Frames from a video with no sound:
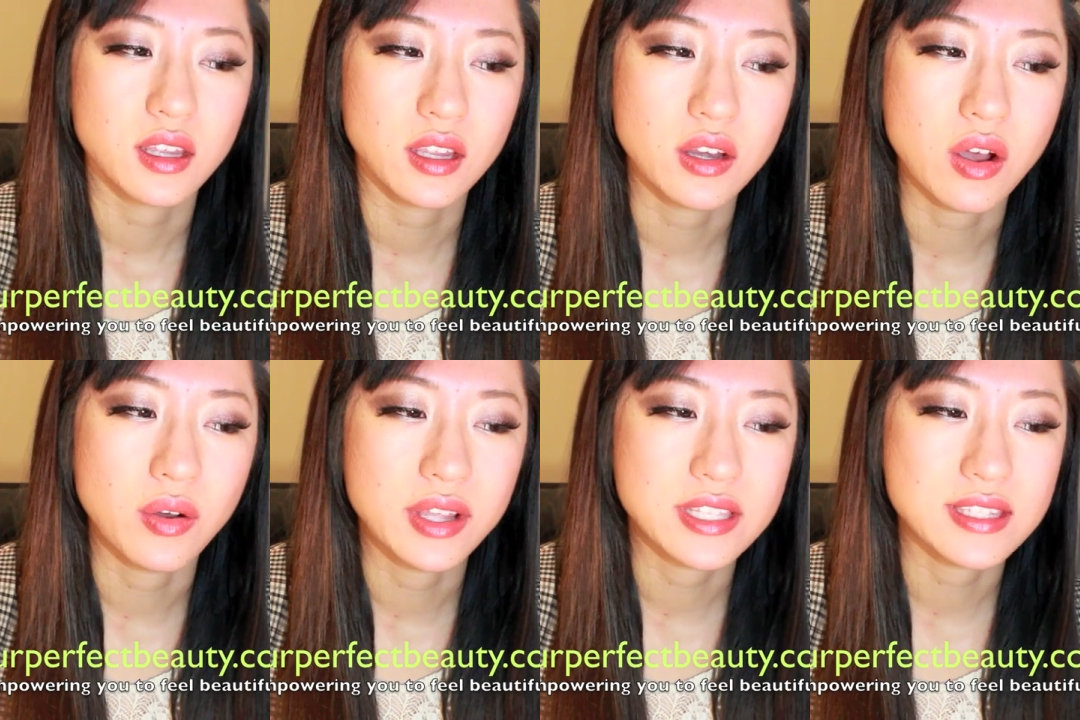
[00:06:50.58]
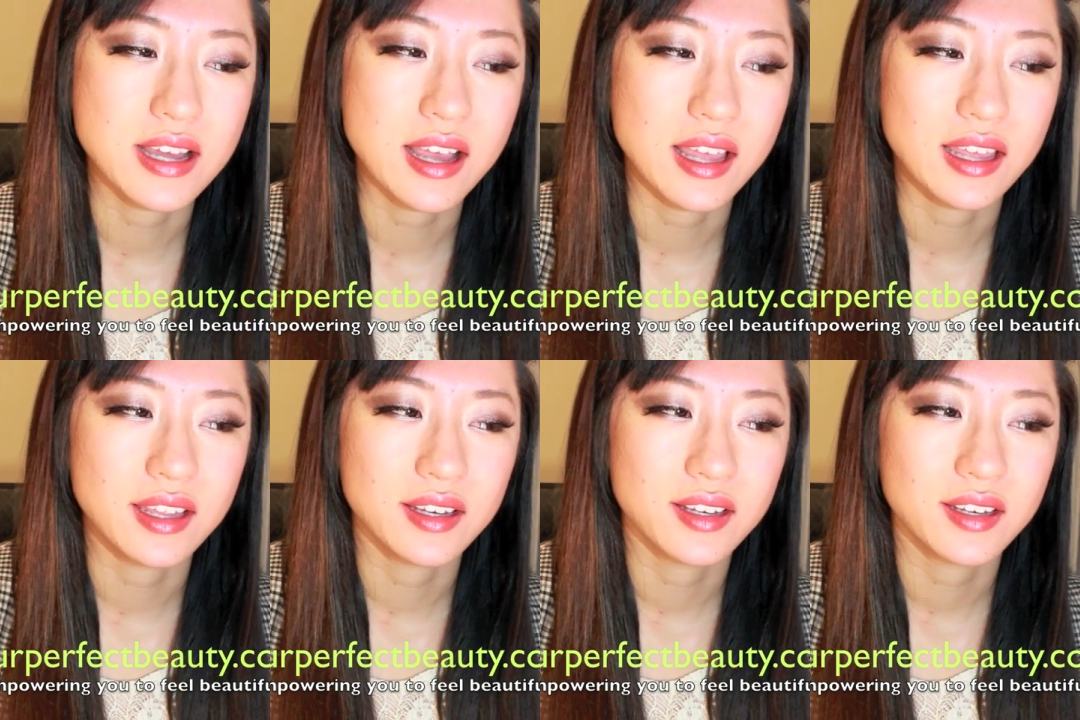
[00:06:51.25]
you know, it's
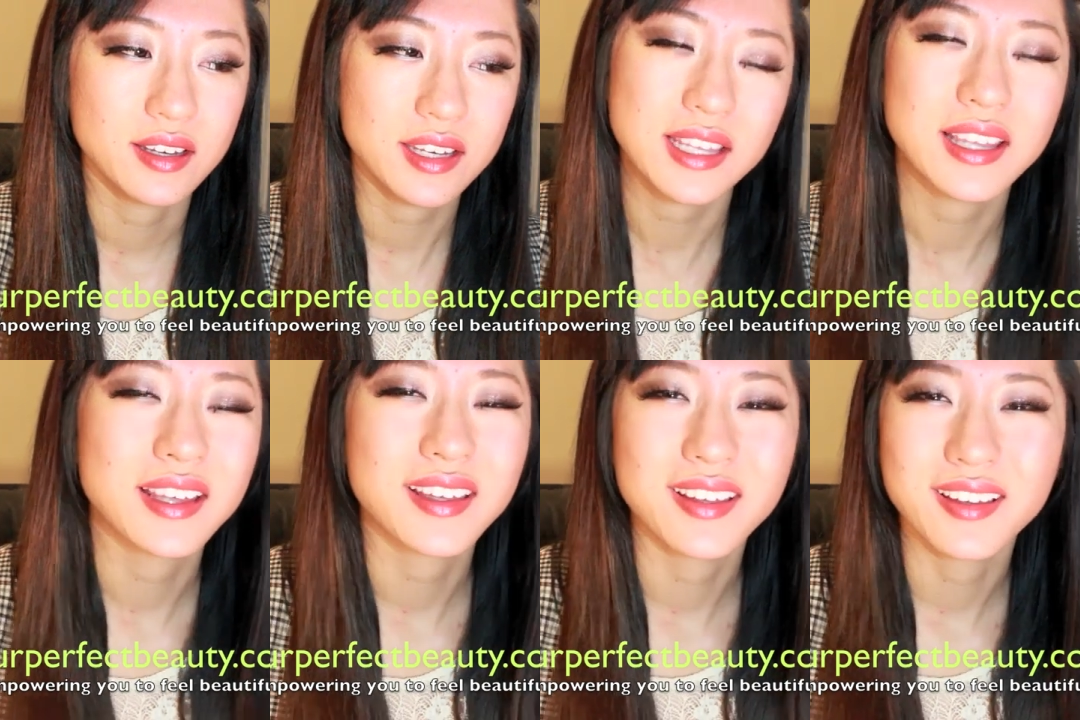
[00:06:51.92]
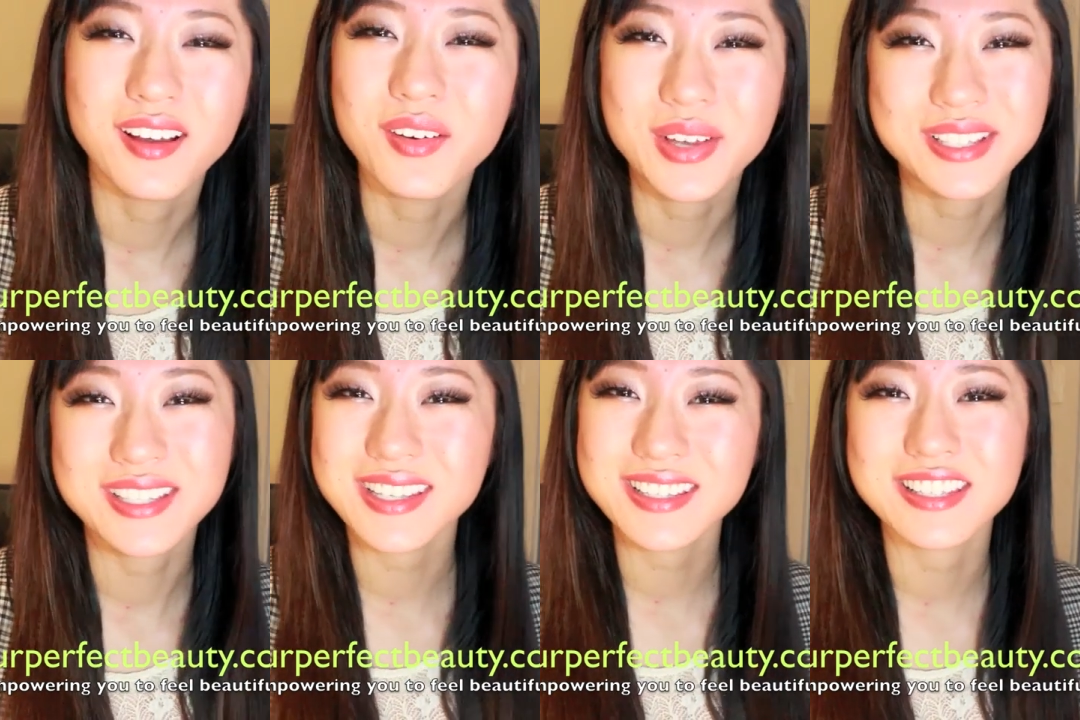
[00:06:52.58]
not
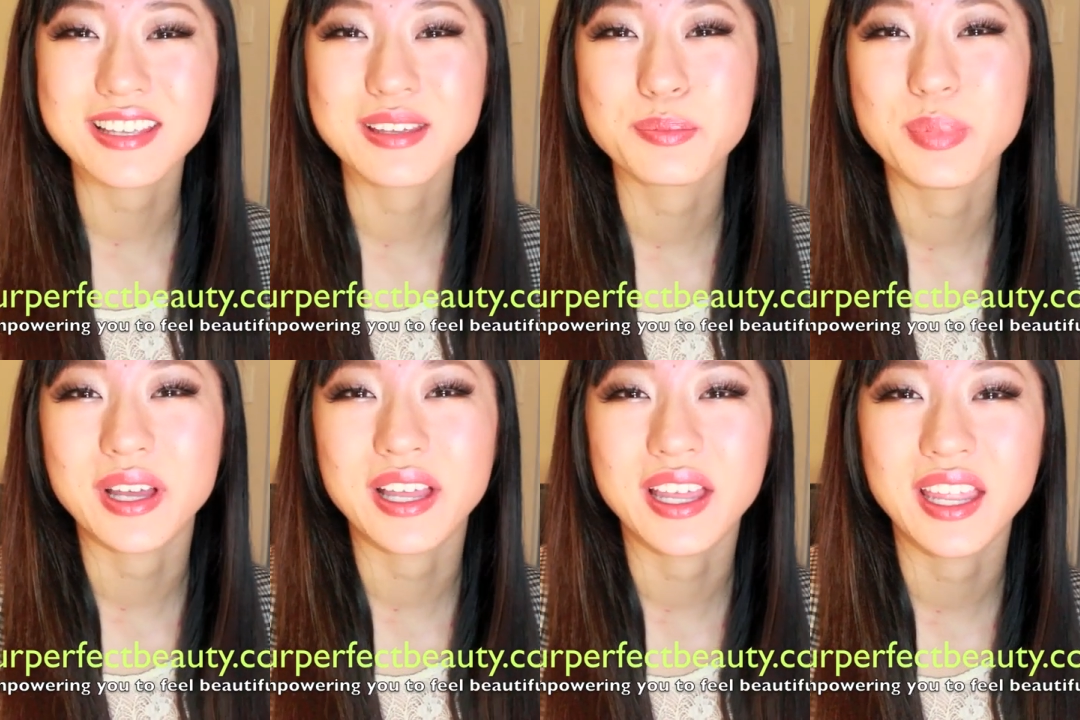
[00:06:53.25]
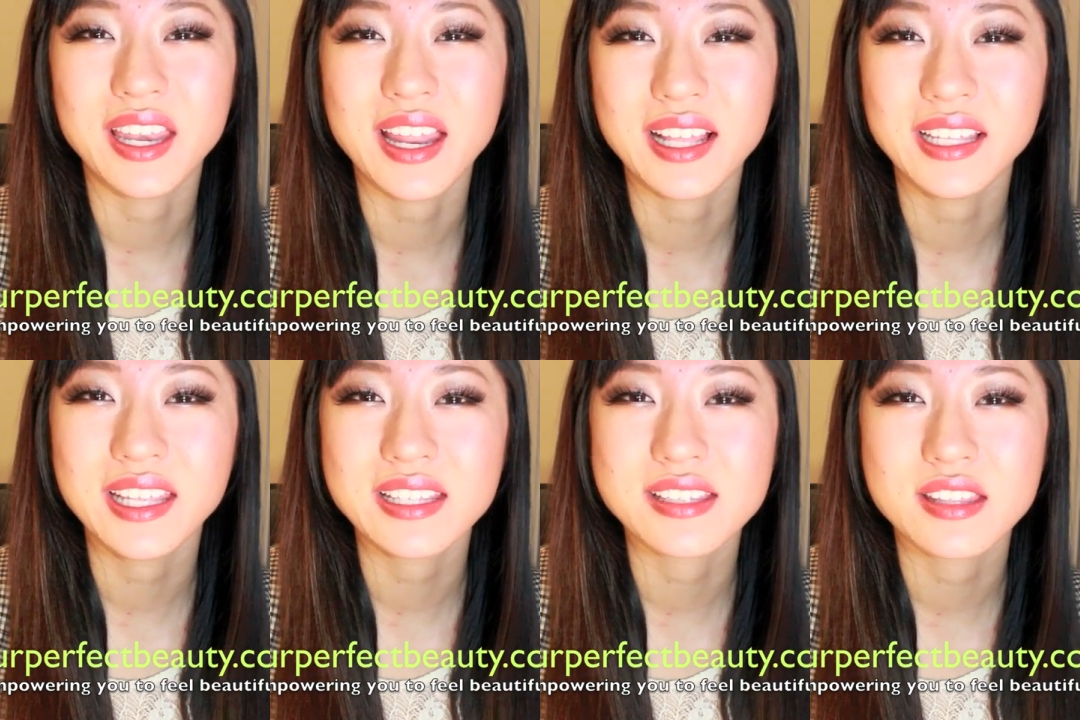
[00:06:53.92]
always easy, but at
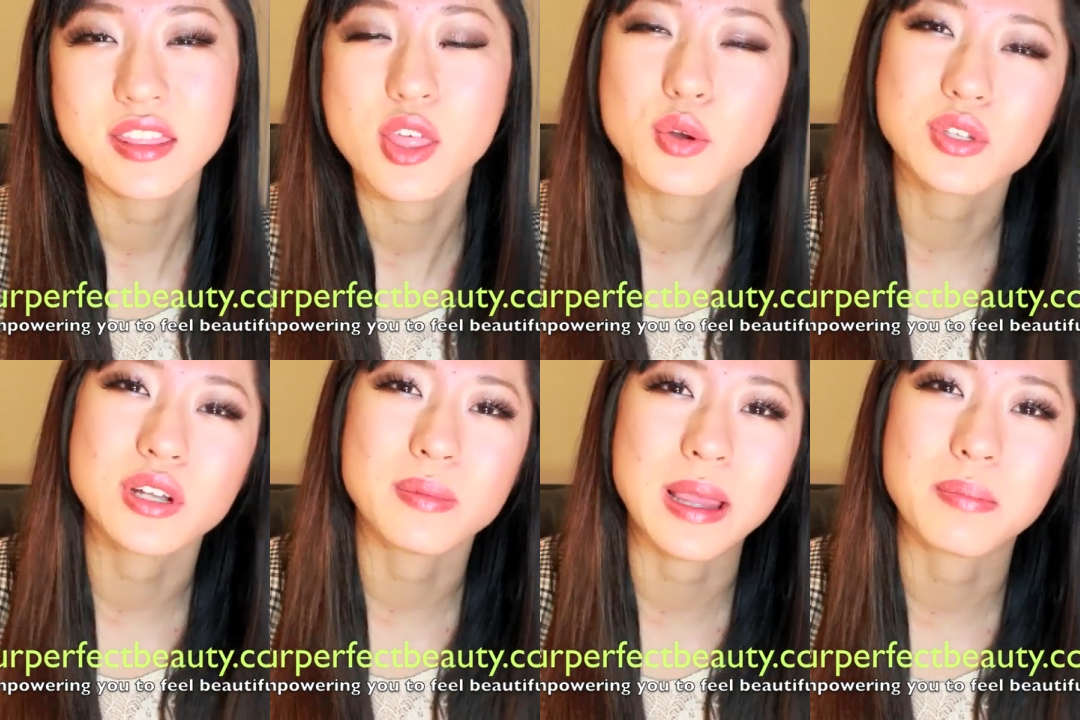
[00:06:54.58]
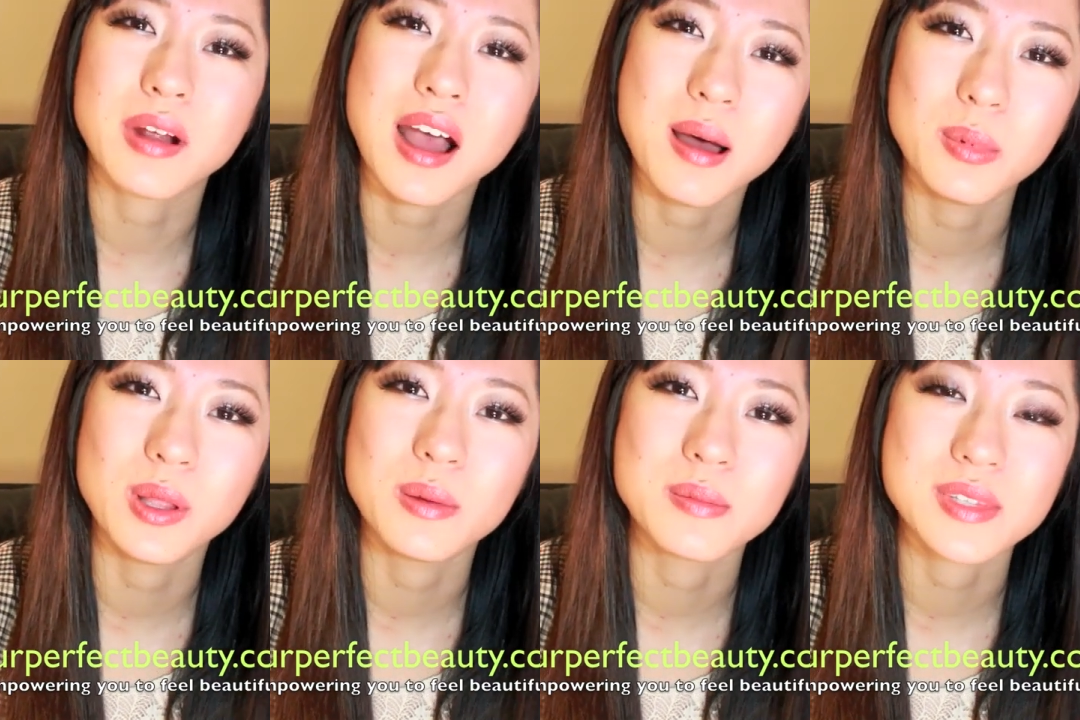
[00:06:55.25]
least those are my
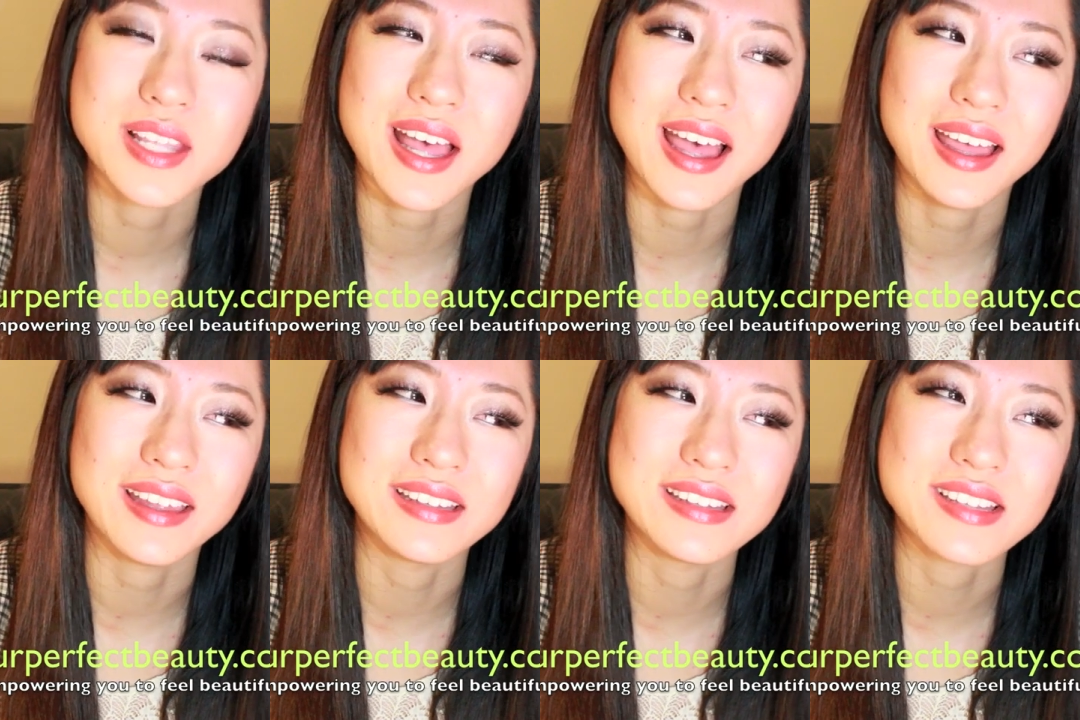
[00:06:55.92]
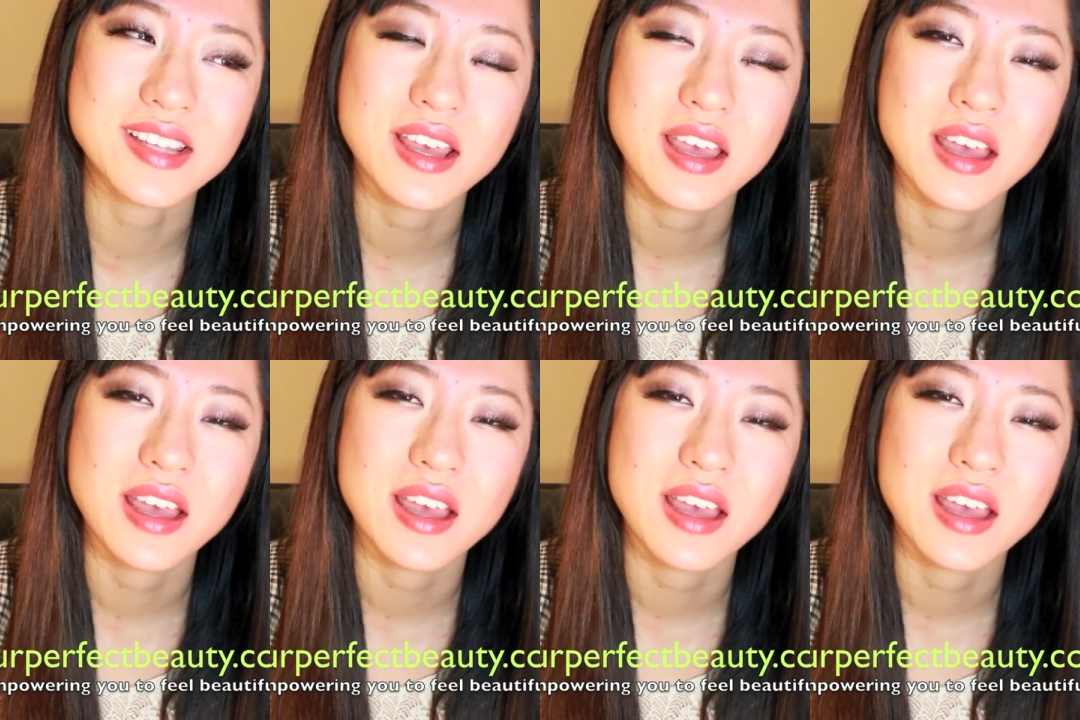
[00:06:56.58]
problems, and